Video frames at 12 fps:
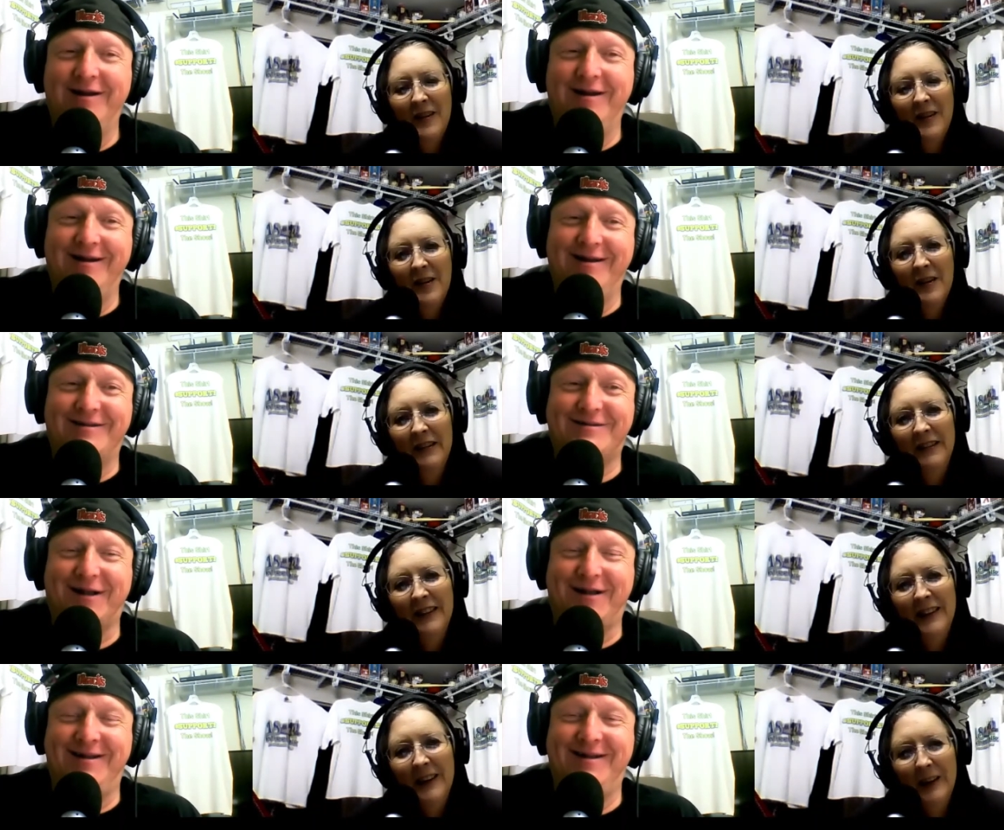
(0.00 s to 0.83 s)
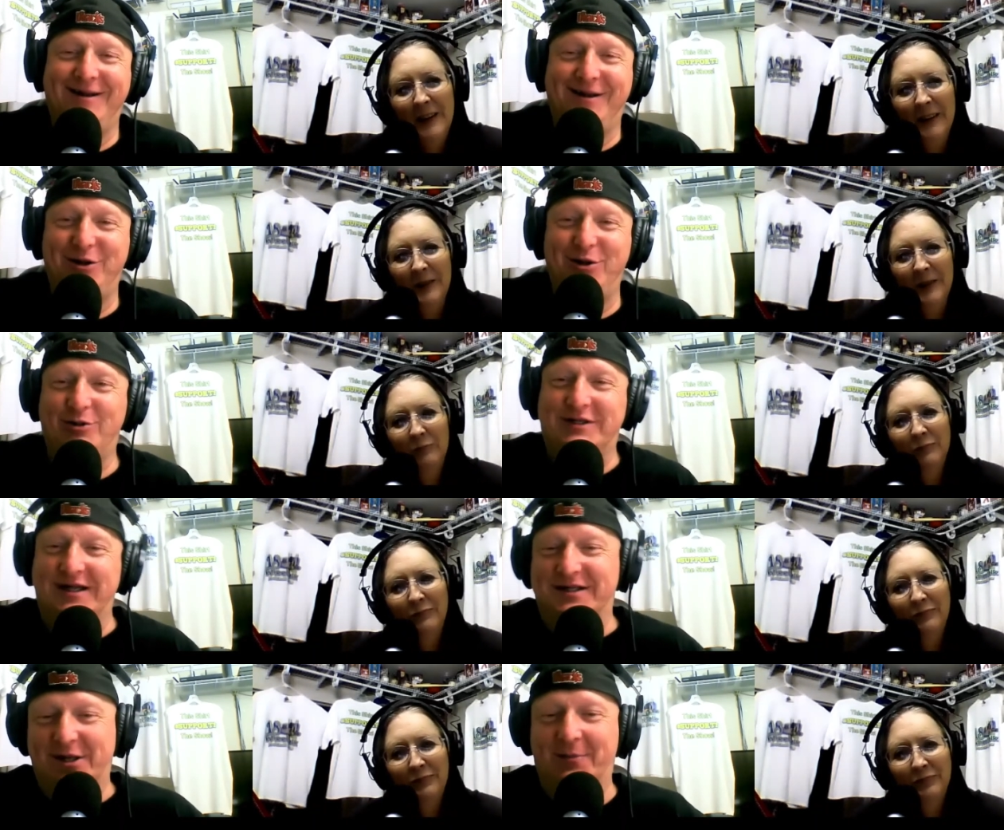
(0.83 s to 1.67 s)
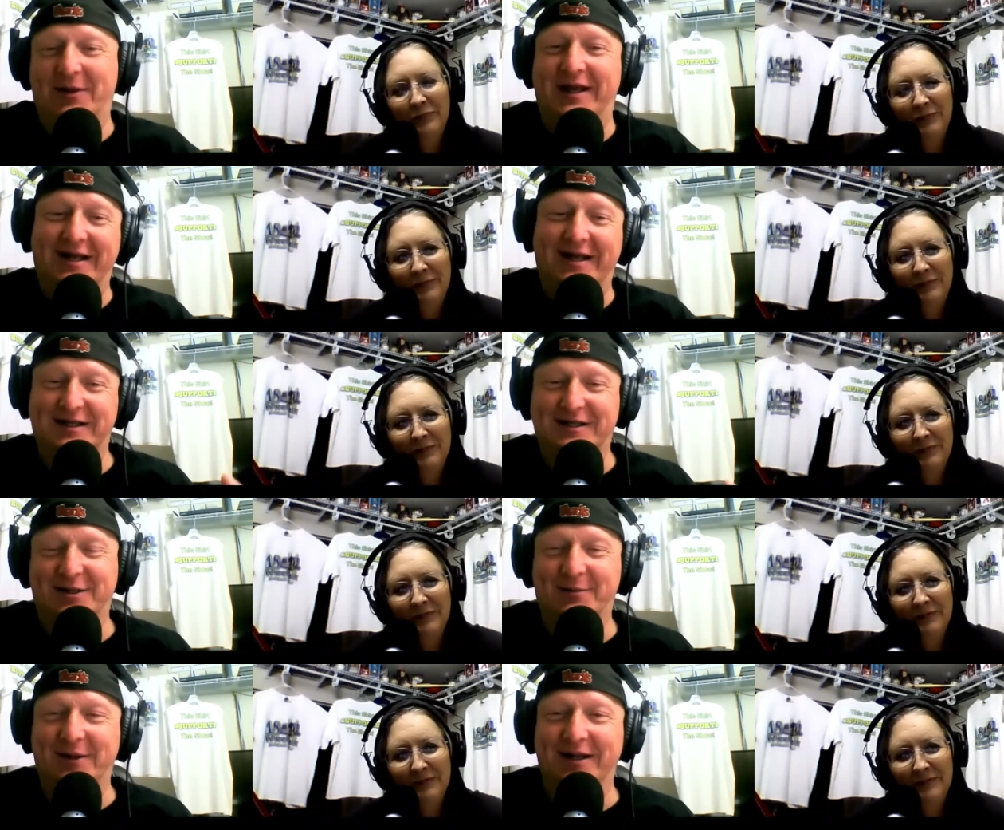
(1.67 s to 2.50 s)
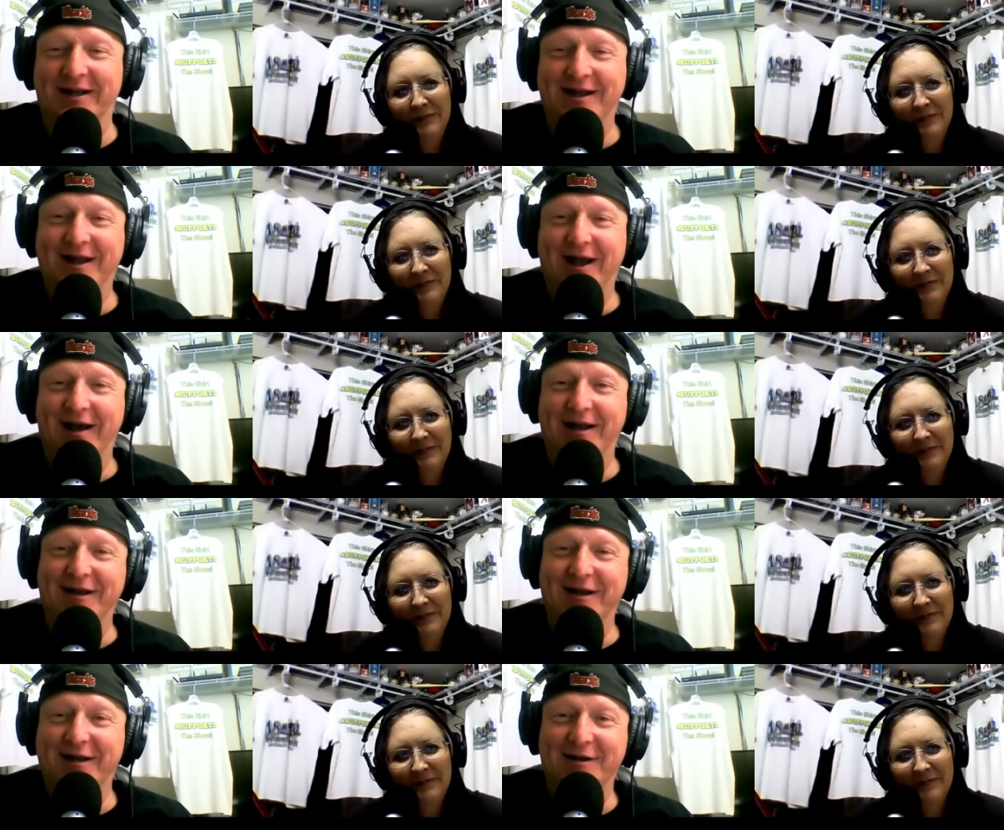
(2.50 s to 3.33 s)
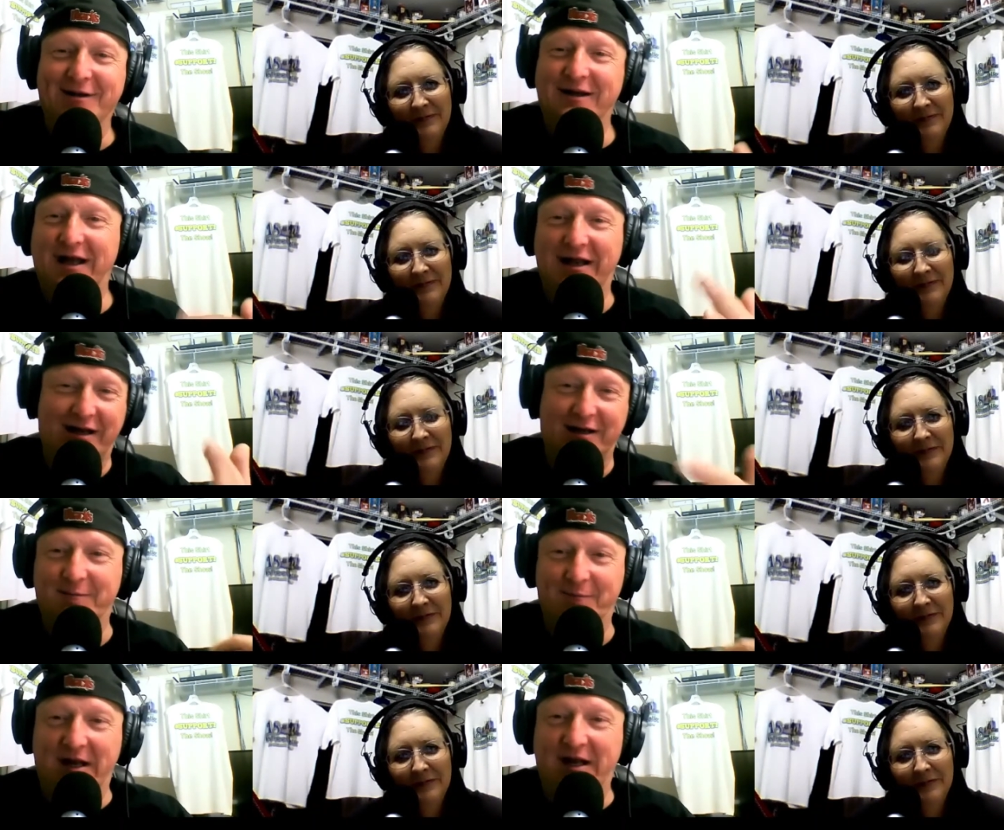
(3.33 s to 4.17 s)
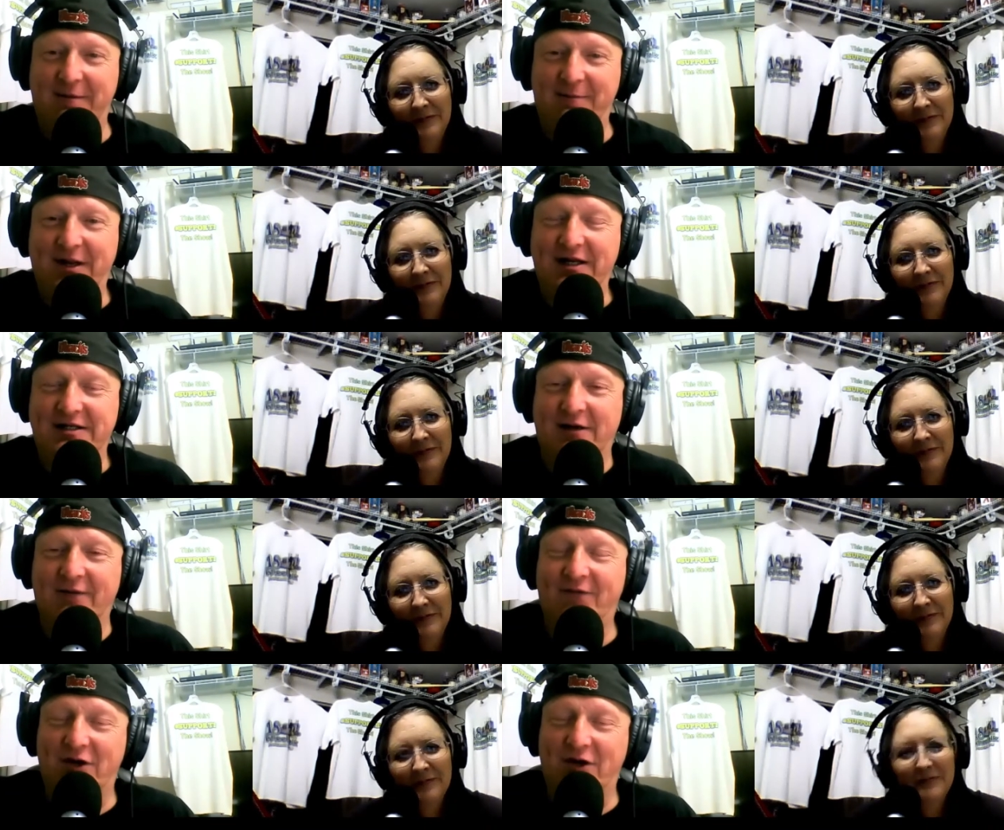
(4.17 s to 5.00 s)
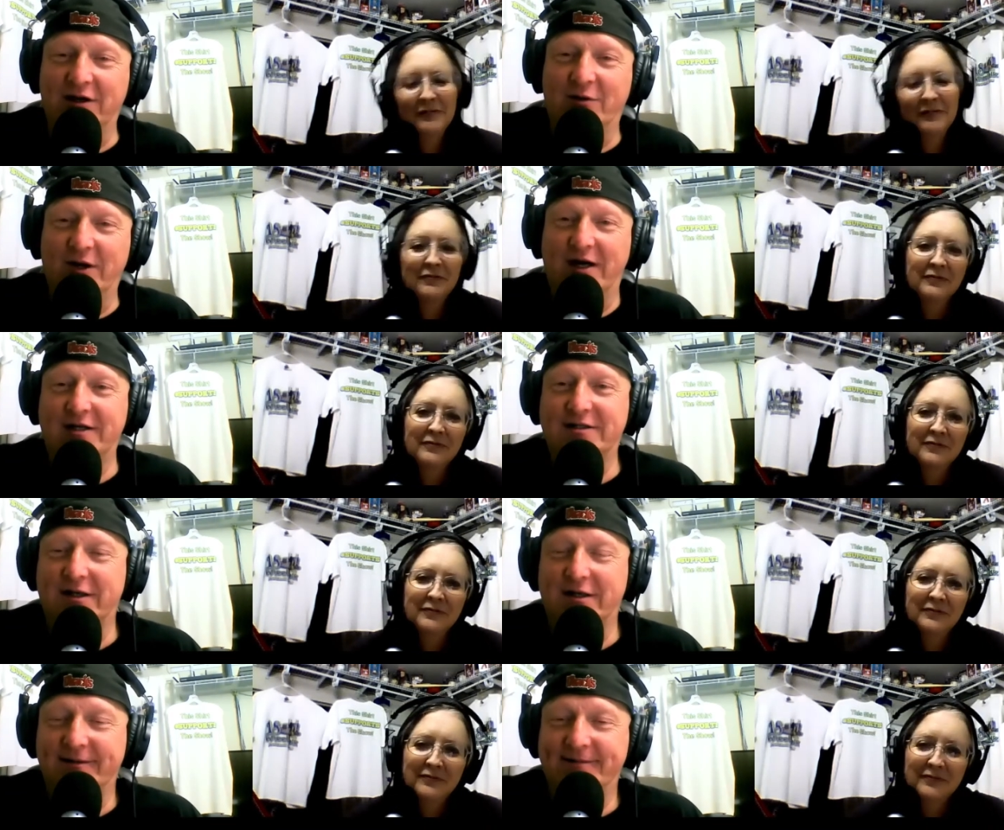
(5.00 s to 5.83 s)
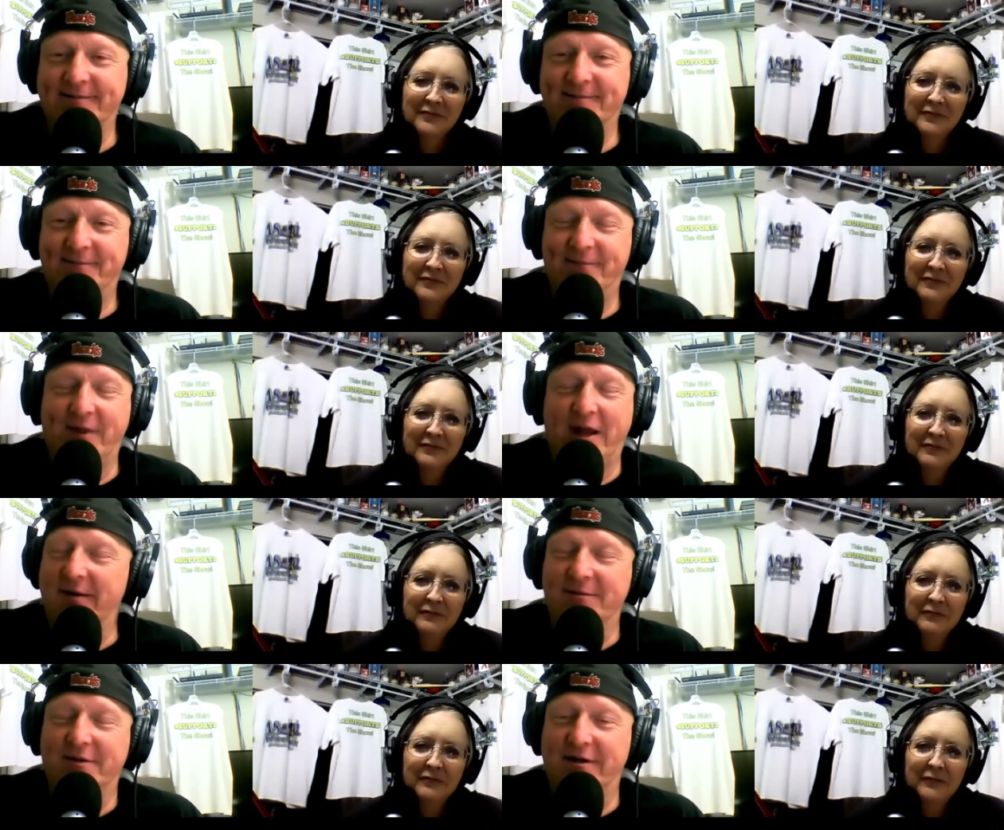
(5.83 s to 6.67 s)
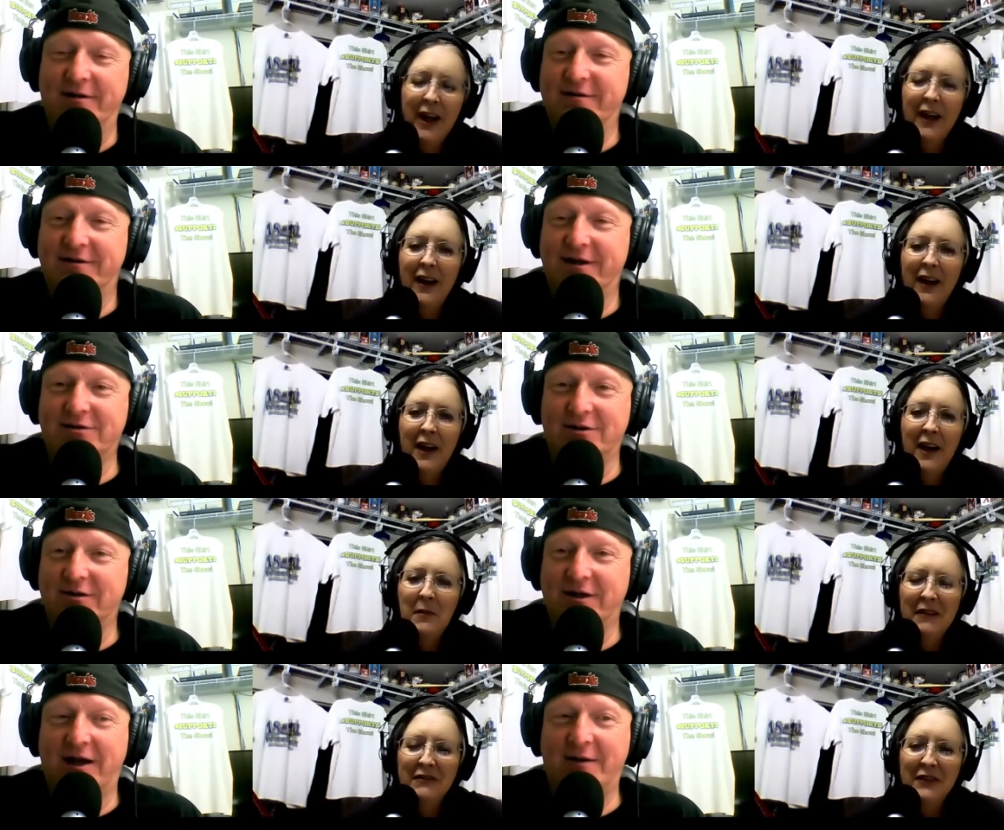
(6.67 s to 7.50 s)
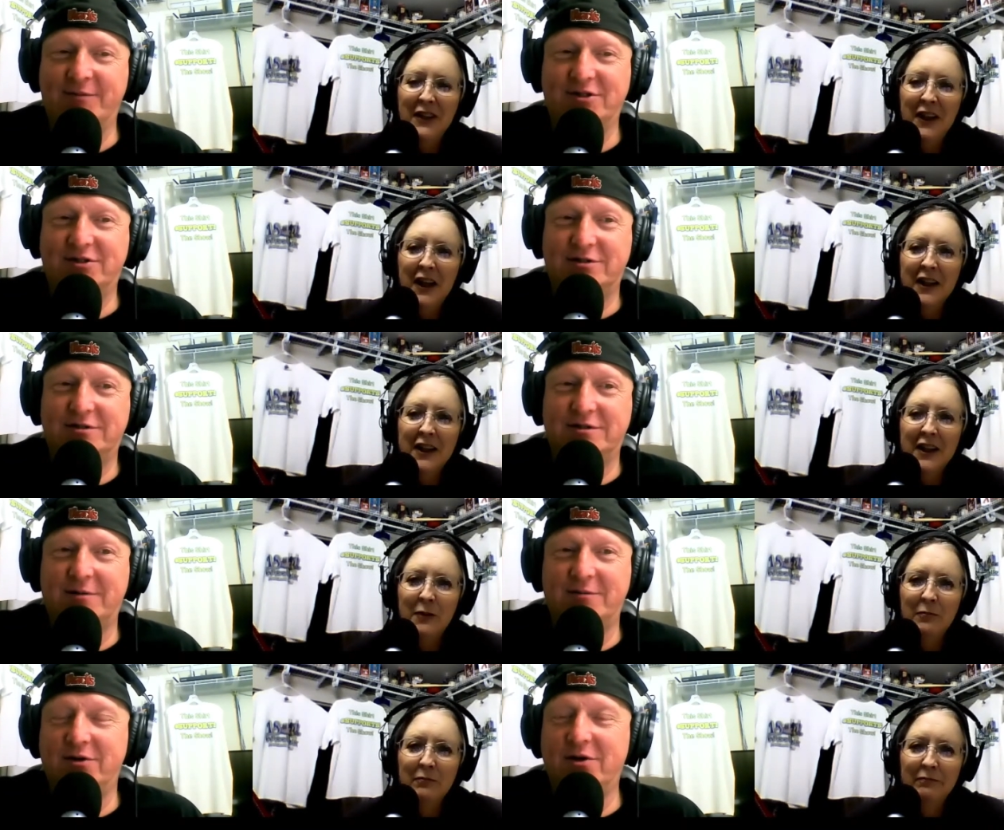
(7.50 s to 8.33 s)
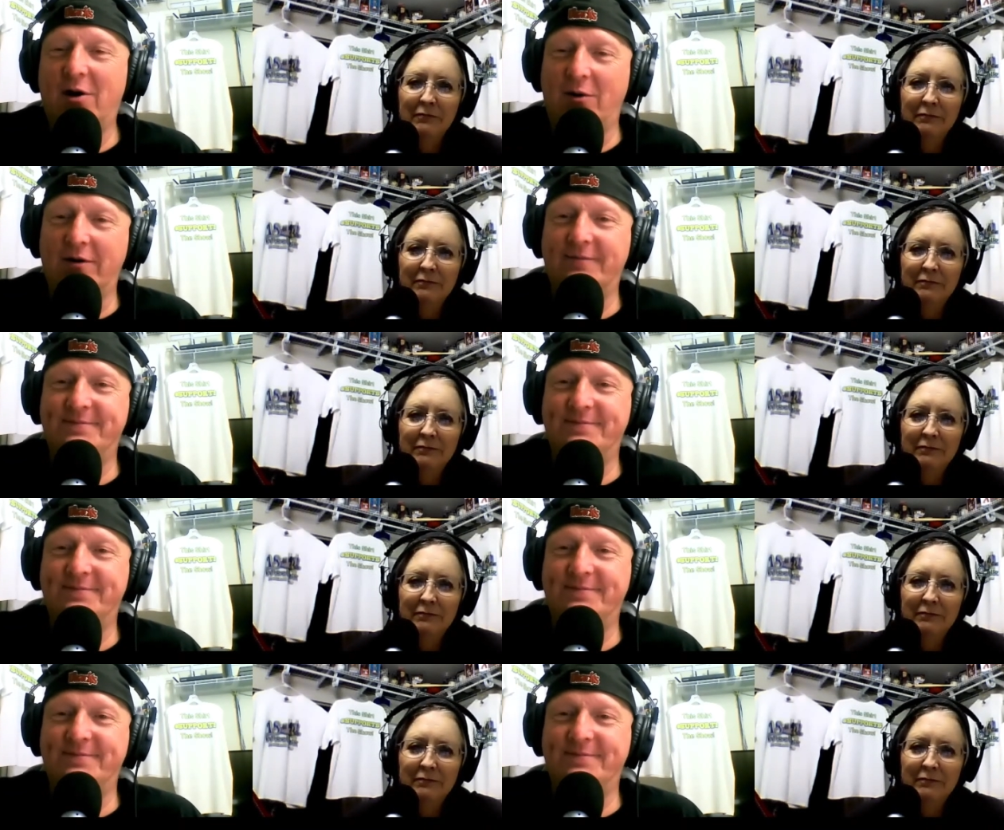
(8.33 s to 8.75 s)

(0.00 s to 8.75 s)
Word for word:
Speaker 1: it's like you said something and I said something and it, and it, it, made, it made it sound funny the way I said it. I, and I, am not all. funny. I'm just, I'm, no.